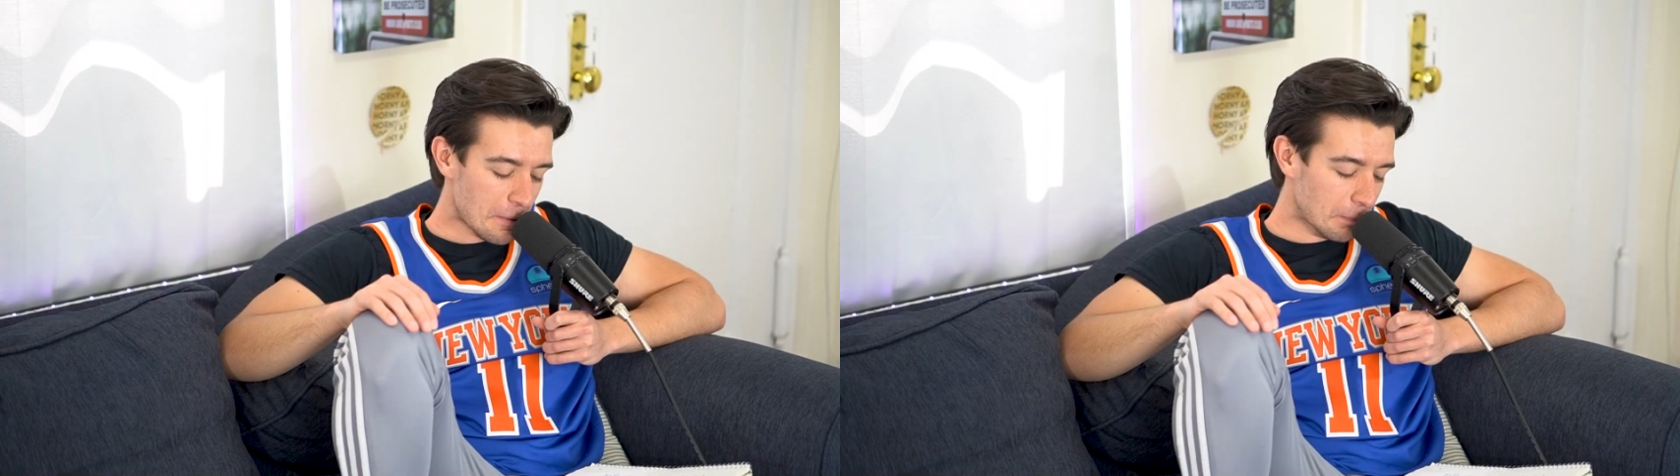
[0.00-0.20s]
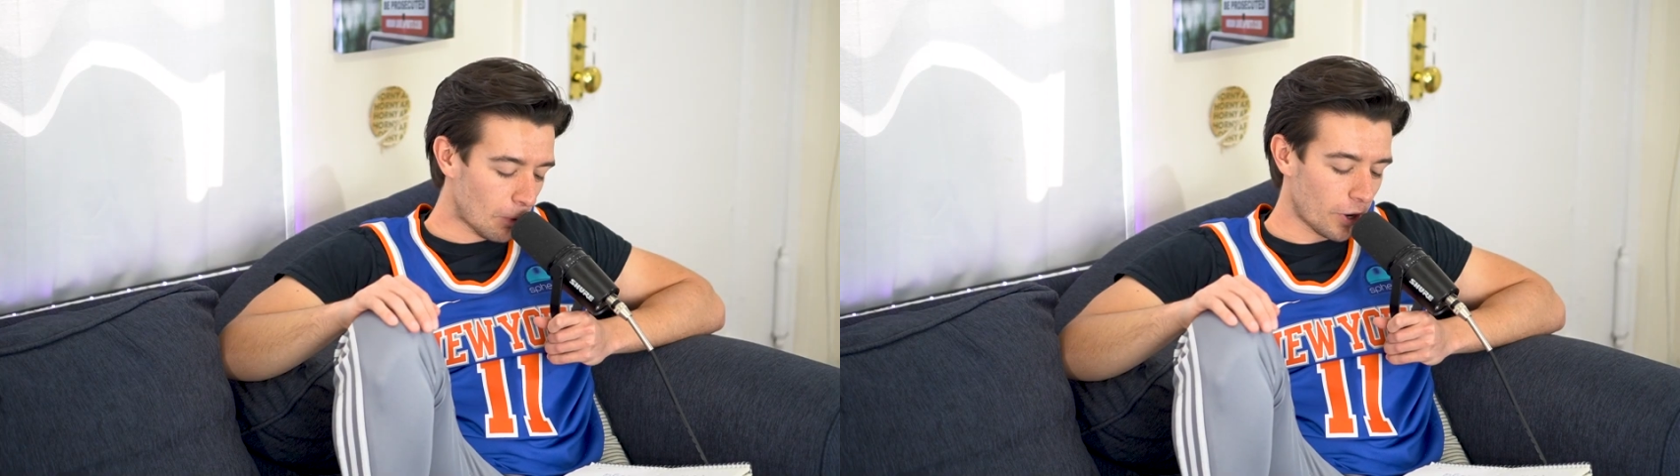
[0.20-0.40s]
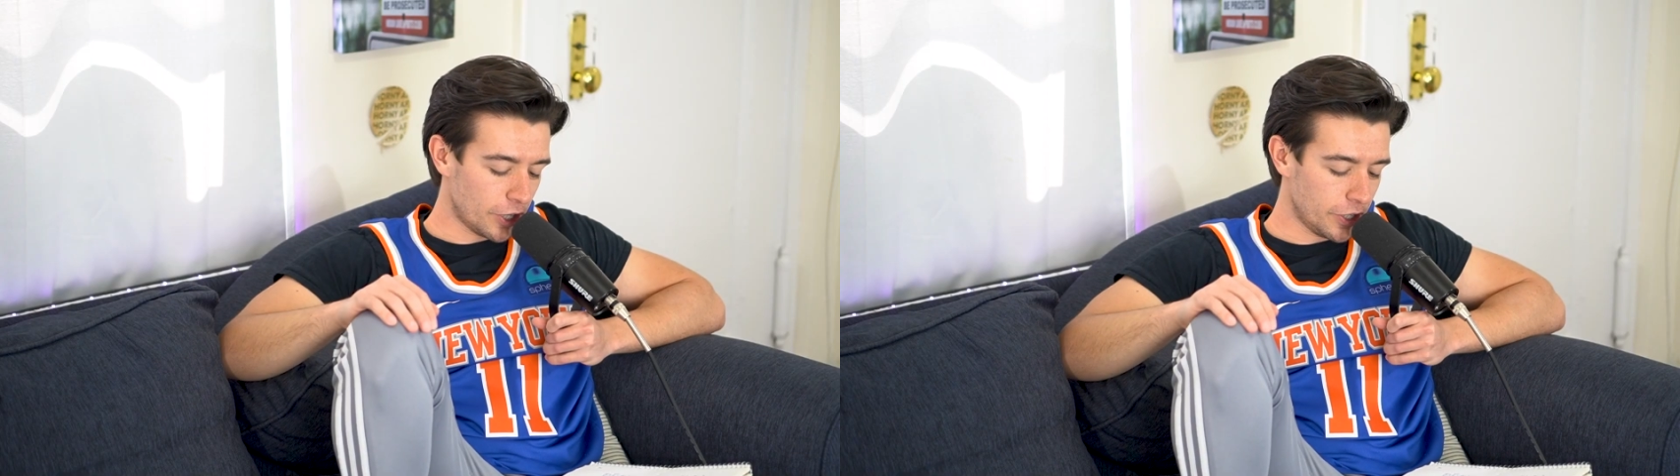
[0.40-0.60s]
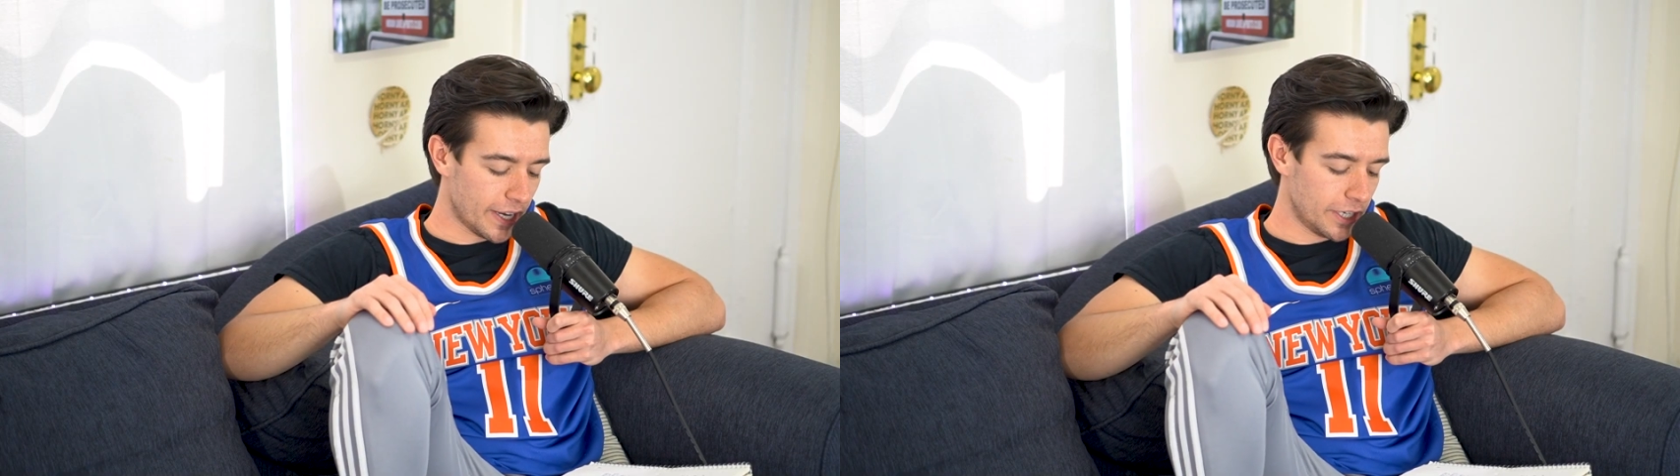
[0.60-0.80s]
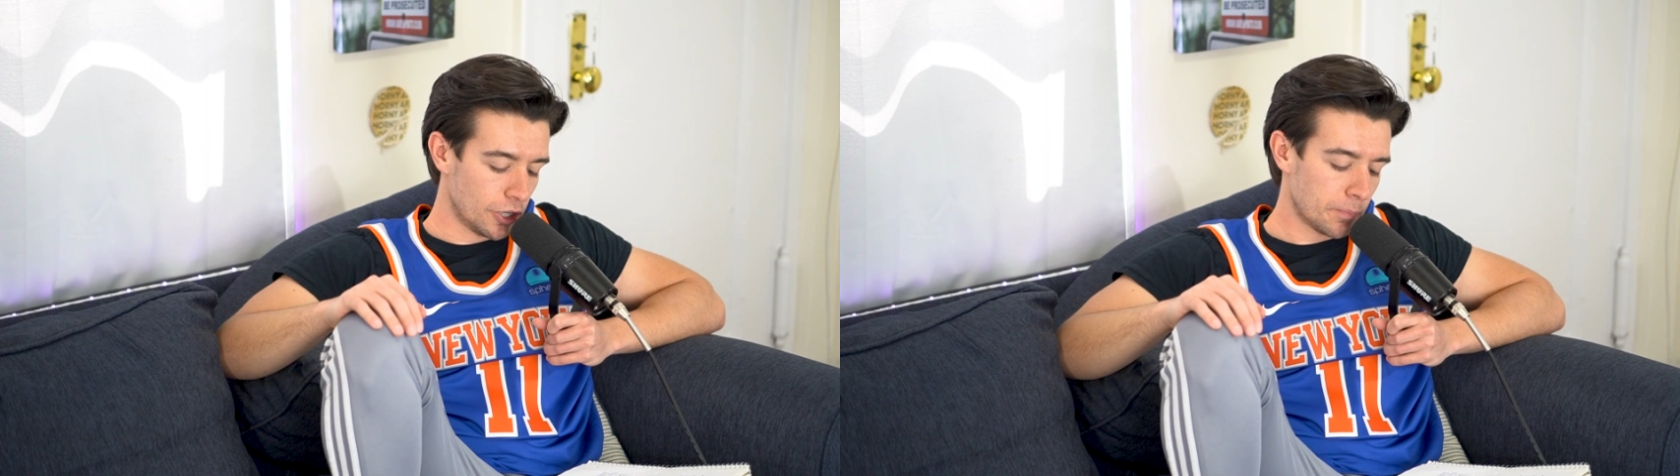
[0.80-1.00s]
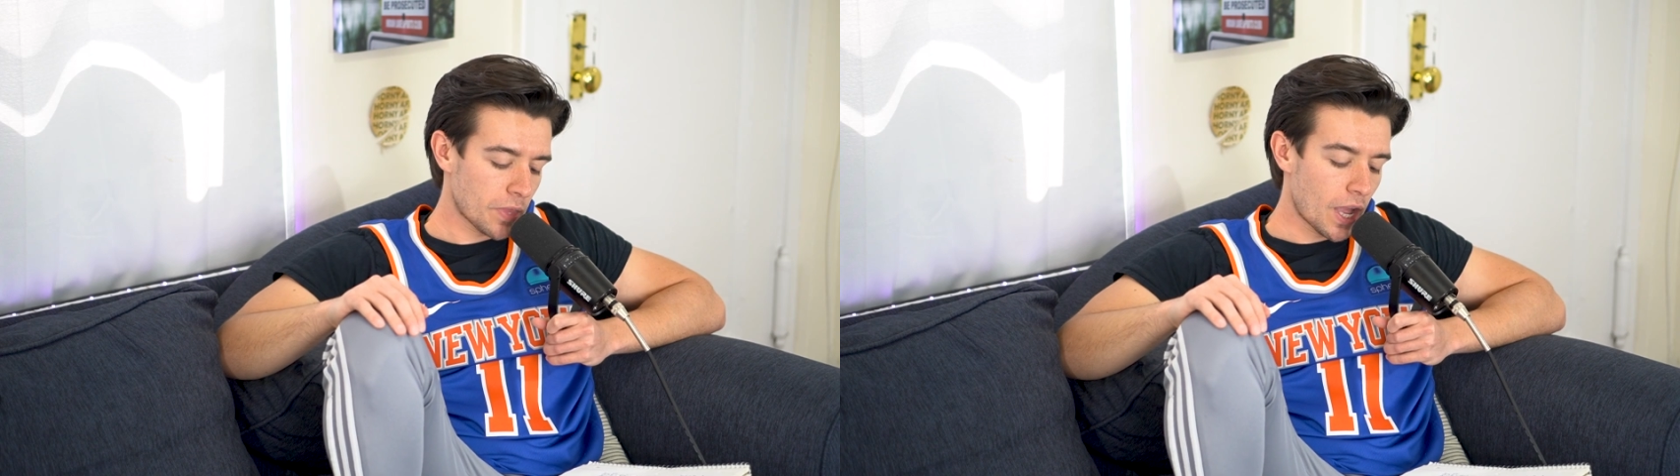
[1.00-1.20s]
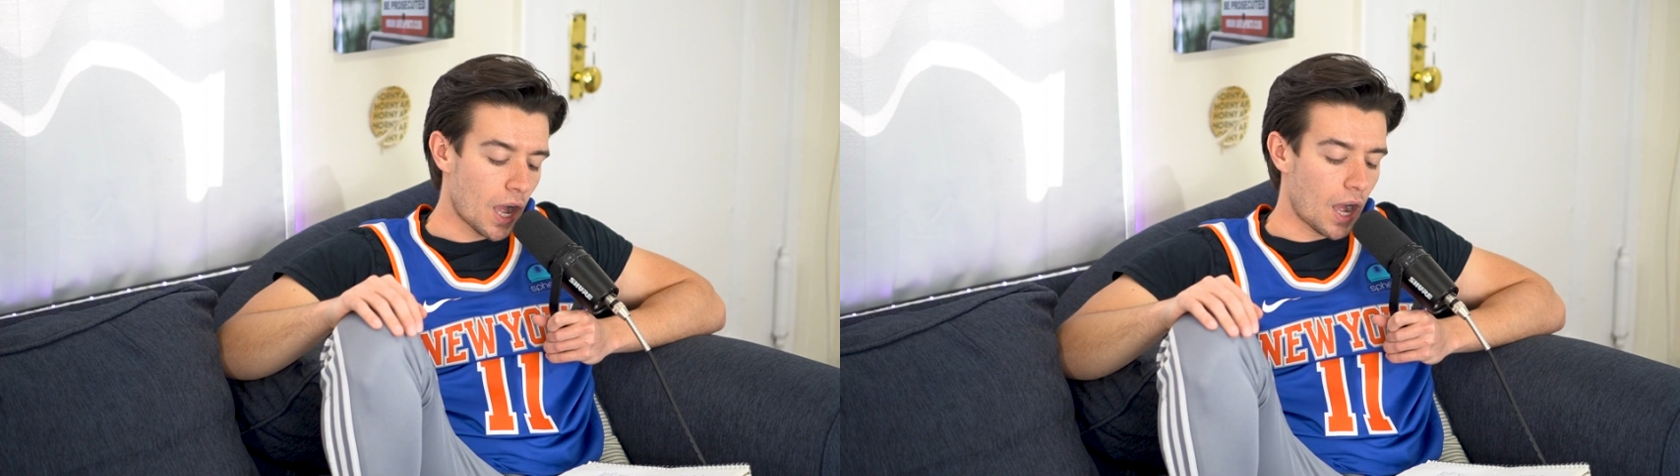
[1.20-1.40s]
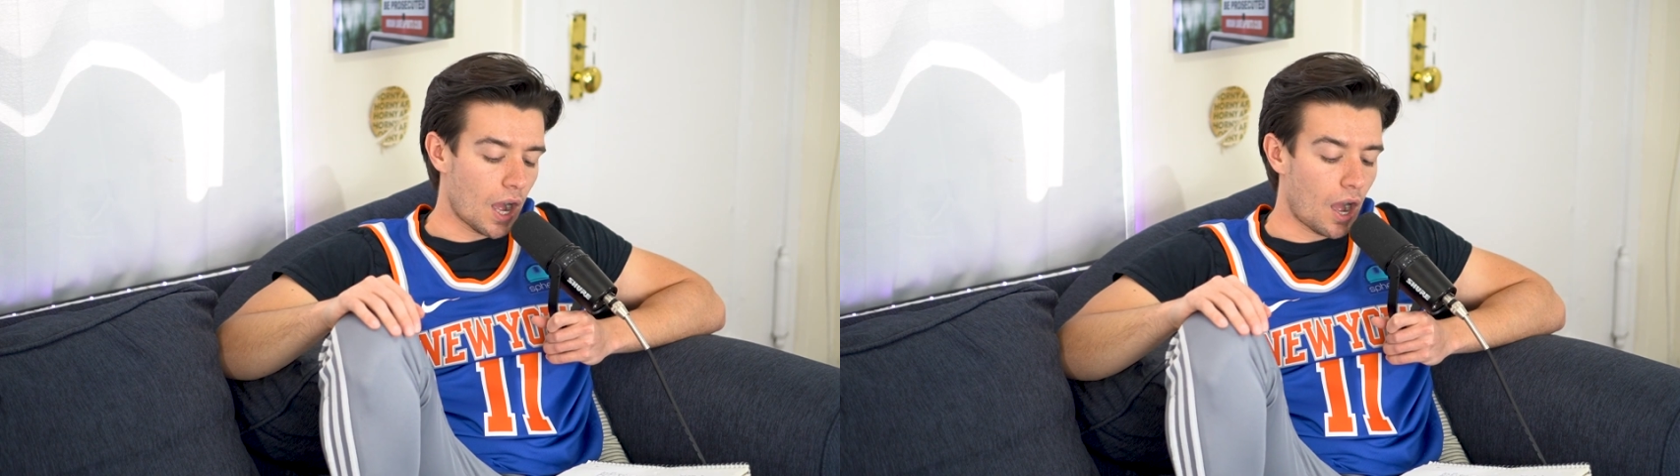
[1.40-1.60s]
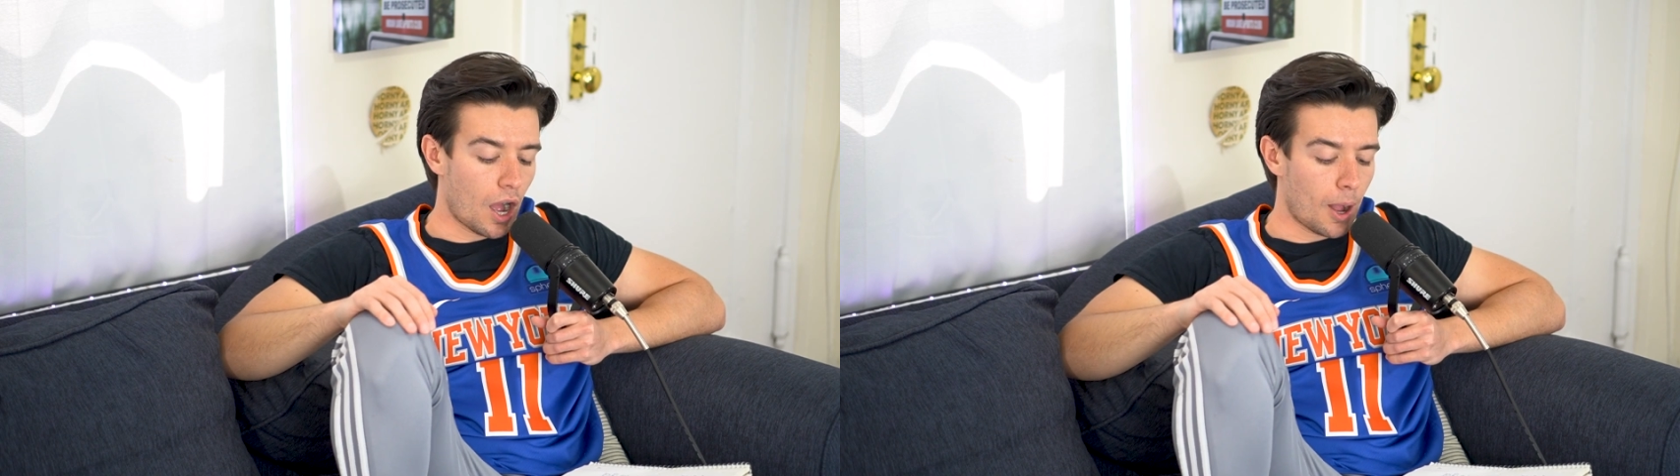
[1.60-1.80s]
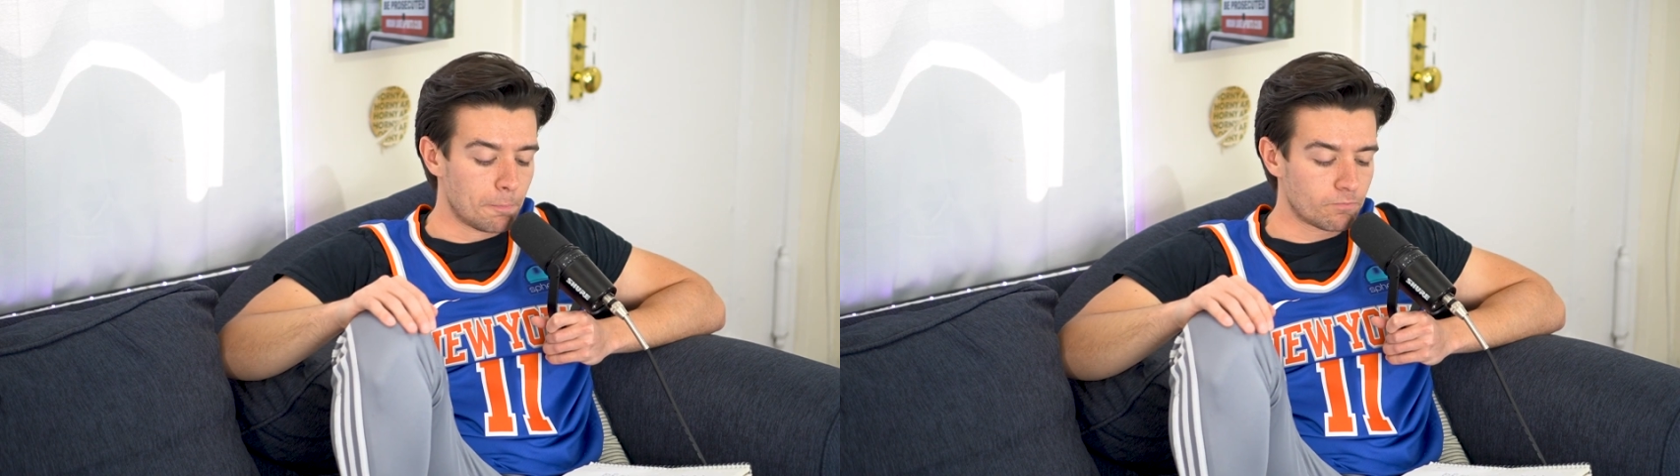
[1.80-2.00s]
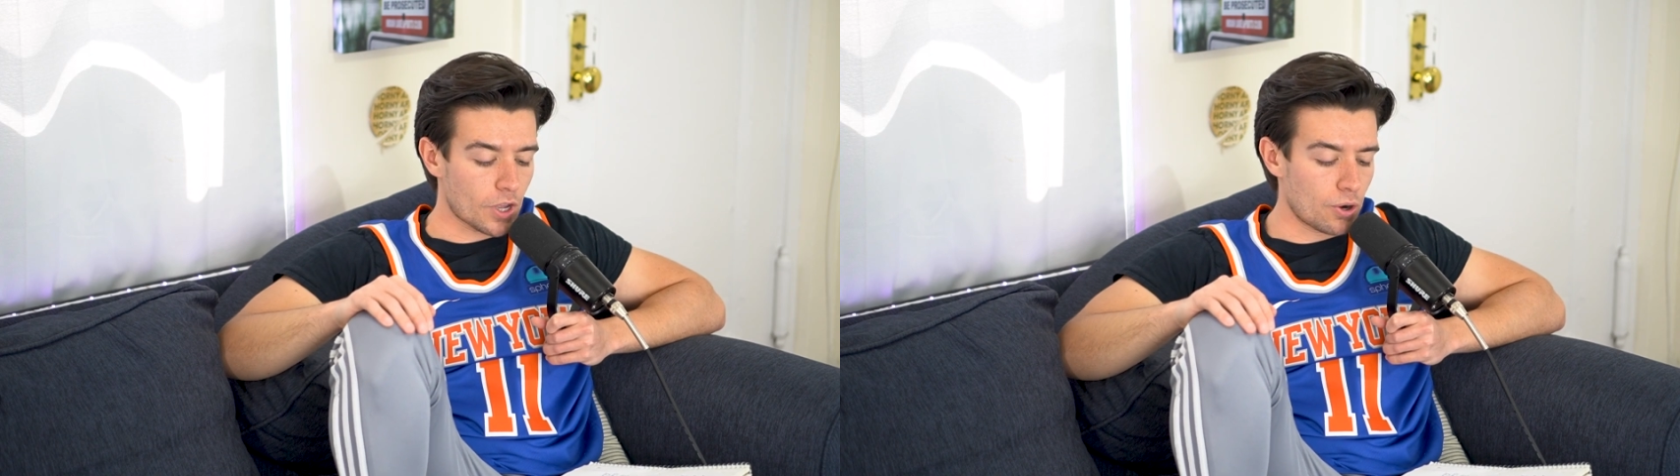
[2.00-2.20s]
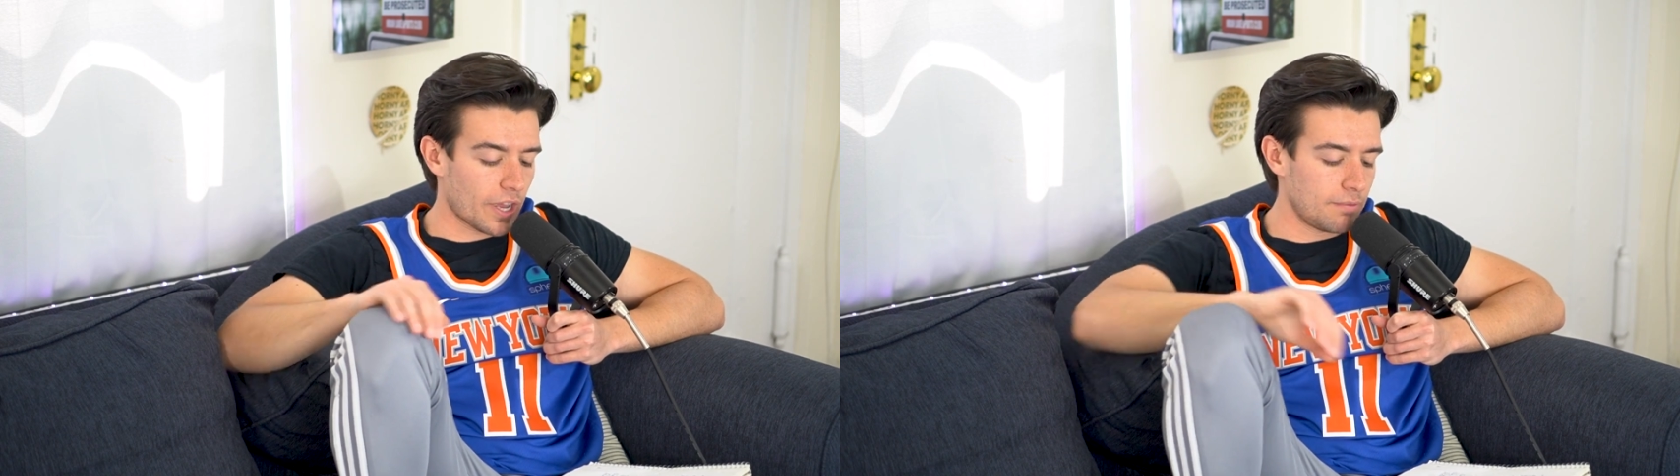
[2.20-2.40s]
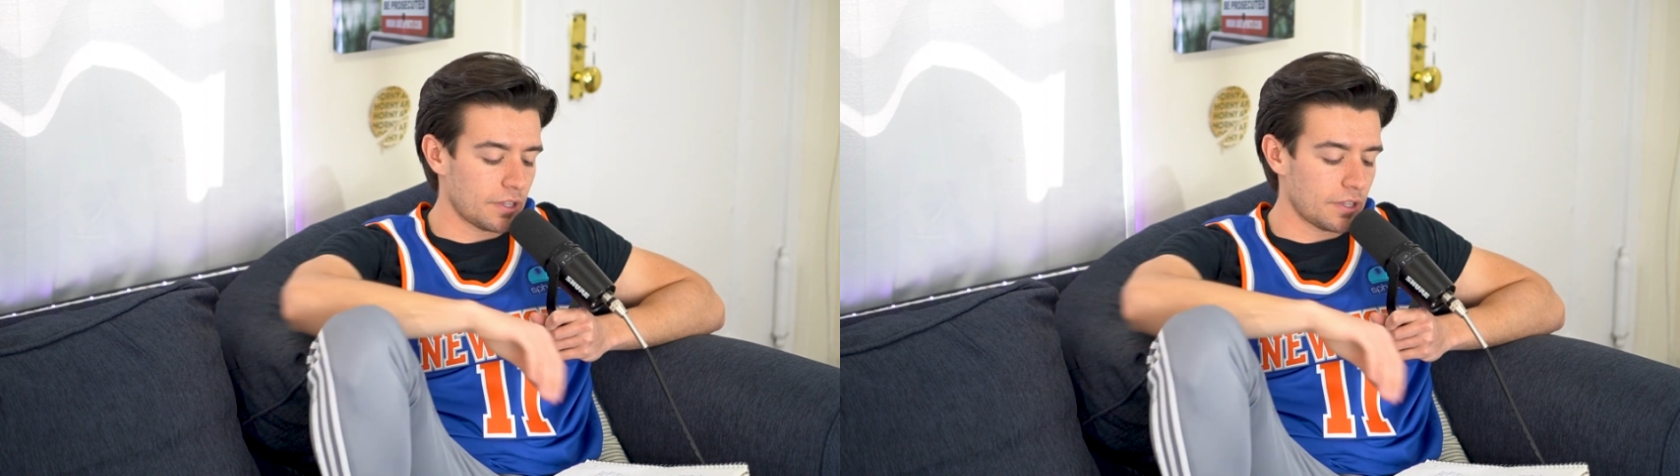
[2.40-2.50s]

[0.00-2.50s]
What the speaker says: But what are you gonna do? Okay,